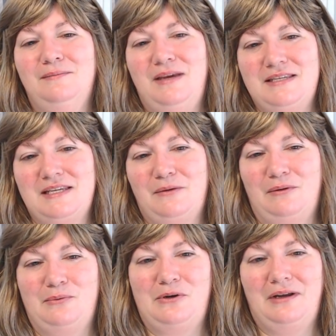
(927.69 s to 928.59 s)
amazing,
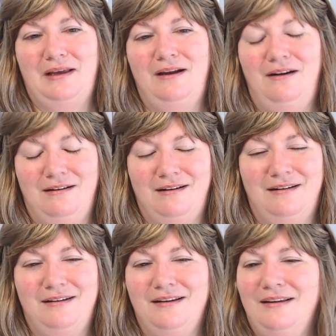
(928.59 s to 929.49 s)
rewarding,
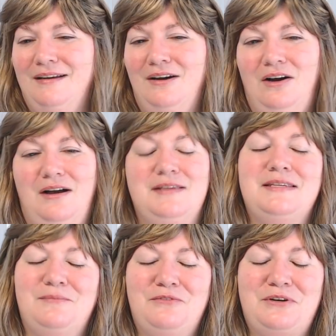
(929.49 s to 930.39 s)
hard,
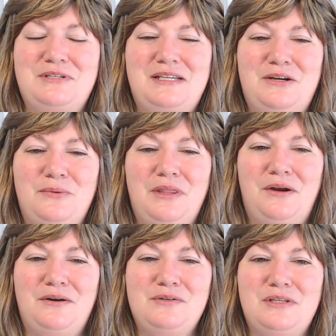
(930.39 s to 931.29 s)
awesome first year with her.